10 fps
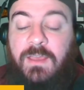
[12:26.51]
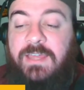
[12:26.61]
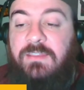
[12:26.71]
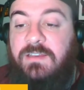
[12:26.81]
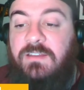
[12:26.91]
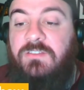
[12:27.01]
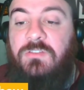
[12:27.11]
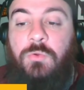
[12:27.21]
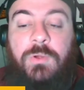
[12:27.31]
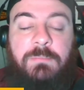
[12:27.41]
I think this is
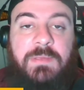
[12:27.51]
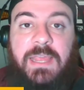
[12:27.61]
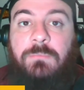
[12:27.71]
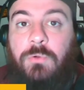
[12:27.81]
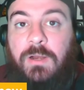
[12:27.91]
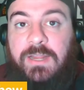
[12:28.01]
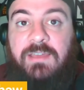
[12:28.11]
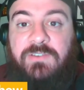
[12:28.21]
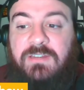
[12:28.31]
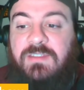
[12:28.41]
going to be a
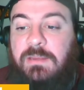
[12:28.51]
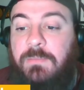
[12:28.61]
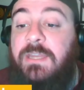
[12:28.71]
run-heavy team.